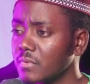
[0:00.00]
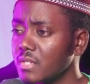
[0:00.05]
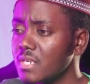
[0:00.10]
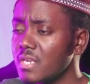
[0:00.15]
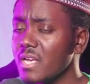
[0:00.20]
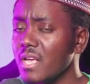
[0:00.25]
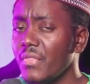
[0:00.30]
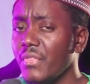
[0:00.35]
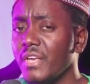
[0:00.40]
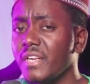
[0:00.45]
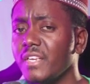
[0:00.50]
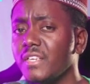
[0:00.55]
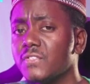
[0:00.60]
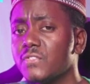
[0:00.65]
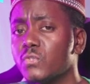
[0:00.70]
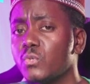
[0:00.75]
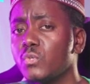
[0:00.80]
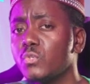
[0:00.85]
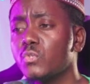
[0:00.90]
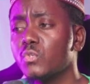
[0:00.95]
And then it's
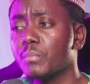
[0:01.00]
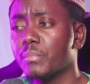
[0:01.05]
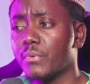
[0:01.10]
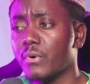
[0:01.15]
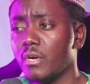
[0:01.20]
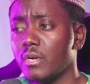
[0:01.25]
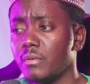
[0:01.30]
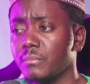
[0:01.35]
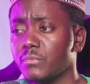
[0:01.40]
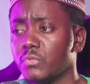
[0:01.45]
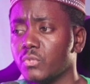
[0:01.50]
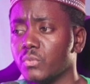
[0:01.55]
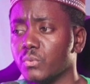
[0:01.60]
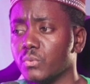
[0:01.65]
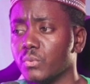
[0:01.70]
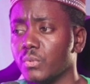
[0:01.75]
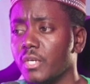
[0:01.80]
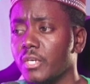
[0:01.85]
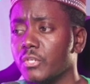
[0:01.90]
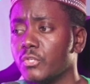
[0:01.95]
going to prompt
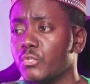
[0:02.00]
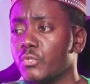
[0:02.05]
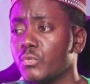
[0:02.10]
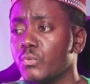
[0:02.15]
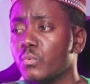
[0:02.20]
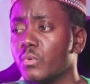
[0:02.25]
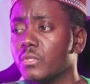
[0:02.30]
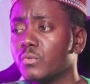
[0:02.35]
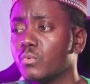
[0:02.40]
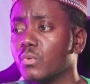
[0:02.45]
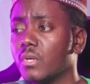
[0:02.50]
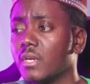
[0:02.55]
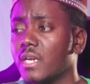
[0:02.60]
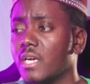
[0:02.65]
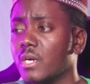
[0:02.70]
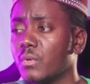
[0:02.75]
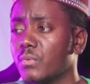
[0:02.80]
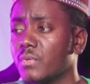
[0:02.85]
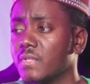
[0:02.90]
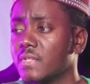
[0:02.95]
you, do you want to
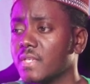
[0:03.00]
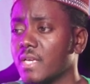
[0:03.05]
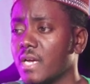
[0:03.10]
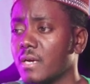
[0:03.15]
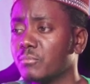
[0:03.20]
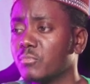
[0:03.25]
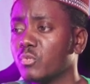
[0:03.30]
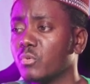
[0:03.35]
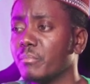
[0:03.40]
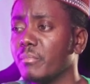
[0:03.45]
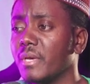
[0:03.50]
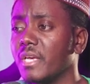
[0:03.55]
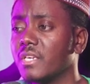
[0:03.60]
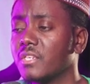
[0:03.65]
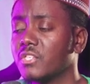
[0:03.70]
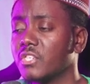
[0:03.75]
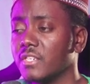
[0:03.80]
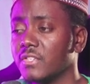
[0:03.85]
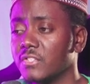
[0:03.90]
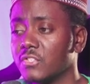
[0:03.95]
allow this app to make
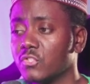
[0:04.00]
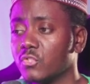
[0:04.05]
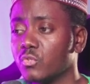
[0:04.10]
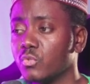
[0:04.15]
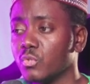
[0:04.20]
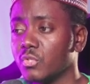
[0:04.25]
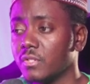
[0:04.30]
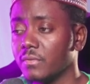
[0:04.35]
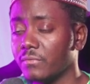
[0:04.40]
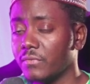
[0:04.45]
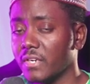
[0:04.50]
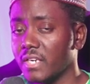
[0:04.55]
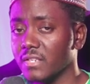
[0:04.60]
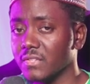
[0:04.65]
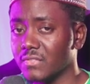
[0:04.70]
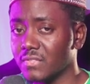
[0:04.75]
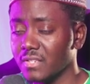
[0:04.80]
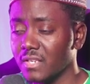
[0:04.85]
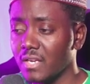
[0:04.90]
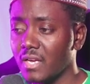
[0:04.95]
changes to your
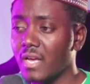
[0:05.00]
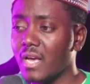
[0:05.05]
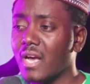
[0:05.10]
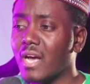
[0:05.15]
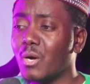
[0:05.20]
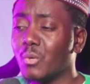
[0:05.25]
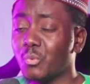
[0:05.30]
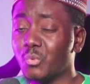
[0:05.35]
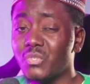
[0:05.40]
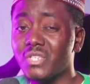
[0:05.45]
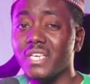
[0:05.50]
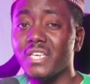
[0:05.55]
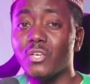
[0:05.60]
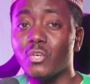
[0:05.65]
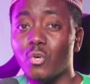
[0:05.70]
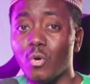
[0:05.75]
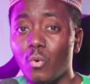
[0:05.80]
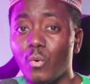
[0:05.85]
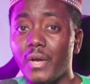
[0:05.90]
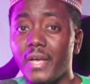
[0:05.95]
device? I would say
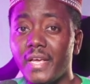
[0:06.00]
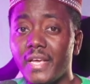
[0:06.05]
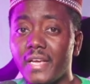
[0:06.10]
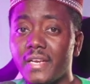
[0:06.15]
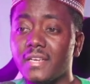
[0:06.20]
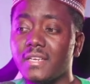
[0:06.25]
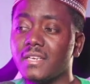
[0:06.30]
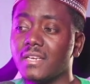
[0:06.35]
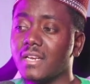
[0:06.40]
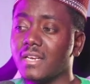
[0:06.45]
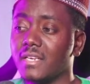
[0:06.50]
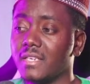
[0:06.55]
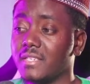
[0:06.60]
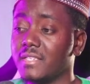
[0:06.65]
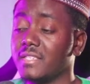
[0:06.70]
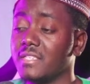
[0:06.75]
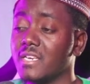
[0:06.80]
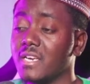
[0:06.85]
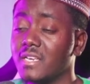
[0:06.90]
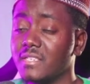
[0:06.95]
go ahead and click
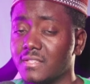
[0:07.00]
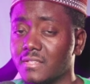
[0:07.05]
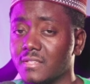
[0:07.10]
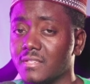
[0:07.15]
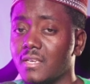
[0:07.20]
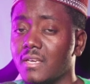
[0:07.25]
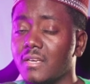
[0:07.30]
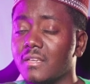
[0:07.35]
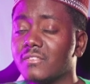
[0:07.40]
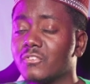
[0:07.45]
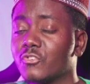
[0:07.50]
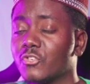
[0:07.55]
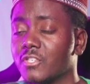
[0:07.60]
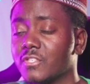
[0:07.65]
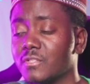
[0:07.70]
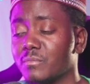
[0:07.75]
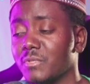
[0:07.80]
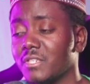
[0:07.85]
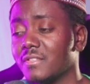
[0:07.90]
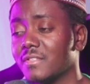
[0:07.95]
yes.
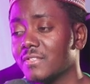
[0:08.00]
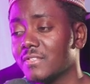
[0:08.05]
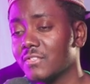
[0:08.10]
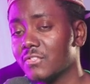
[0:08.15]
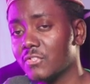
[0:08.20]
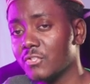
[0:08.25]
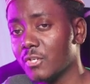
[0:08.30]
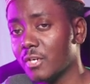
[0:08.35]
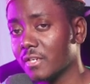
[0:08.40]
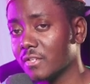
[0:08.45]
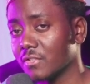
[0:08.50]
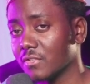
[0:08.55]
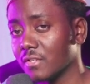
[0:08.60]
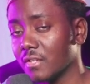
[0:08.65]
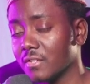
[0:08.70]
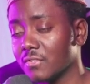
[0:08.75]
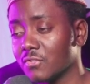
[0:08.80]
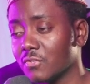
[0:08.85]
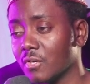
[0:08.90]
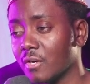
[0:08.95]
Trust me, this is not
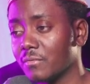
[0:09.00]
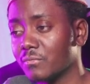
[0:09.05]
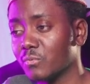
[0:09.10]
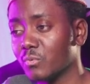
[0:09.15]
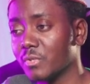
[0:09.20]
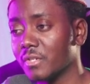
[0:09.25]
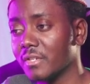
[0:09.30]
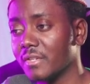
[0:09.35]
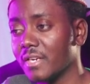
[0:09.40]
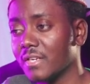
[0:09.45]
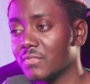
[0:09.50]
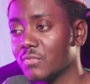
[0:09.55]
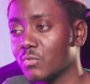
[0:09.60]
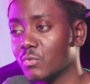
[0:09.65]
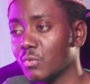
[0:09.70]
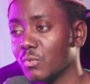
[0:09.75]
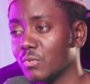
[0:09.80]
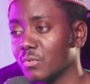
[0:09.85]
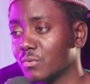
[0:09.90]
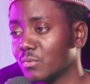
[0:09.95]
a software that's
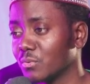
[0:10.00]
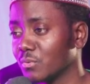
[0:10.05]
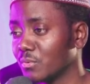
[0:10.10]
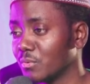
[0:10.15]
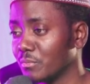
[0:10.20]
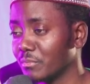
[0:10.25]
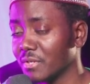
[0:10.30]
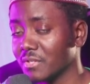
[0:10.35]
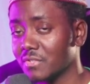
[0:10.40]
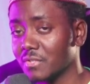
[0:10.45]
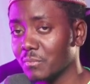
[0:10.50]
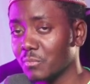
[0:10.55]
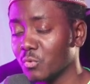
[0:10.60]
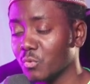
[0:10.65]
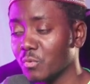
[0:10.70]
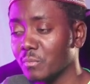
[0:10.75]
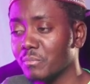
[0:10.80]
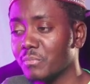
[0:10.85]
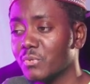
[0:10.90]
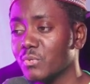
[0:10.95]
going to mess up your
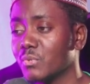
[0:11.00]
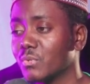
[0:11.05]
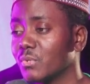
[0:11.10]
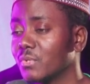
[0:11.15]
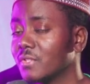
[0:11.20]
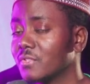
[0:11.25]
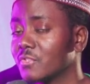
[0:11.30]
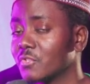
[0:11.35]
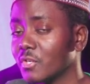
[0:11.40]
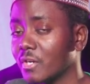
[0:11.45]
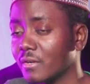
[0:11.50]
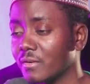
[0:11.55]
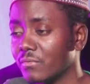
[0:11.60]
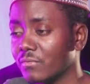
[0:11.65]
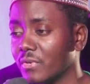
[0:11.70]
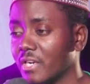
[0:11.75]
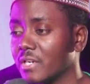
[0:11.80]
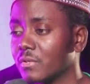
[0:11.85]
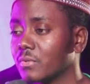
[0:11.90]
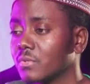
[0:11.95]
computer. It's not a
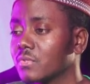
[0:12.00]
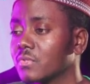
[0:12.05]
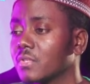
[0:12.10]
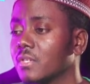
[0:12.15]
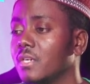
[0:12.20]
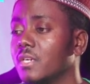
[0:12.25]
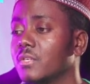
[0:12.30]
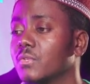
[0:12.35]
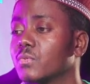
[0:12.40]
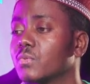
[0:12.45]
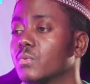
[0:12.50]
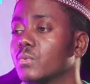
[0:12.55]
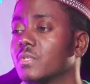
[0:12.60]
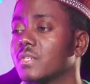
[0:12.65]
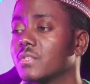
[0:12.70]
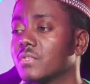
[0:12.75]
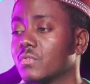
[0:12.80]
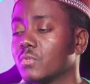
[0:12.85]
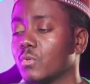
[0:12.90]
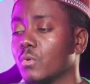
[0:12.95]
virus. So
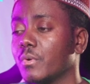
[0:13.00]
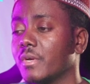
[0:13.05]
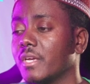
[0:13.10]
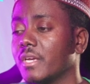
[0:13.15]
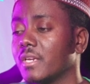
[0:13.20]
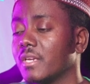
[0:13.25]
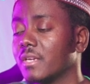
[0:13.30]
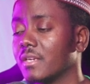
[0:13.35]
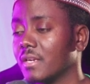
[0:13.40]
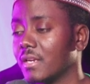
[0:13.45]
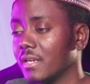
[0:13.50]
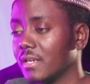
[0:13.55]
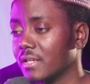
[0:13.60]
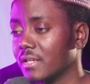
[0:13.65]
just go ahead and click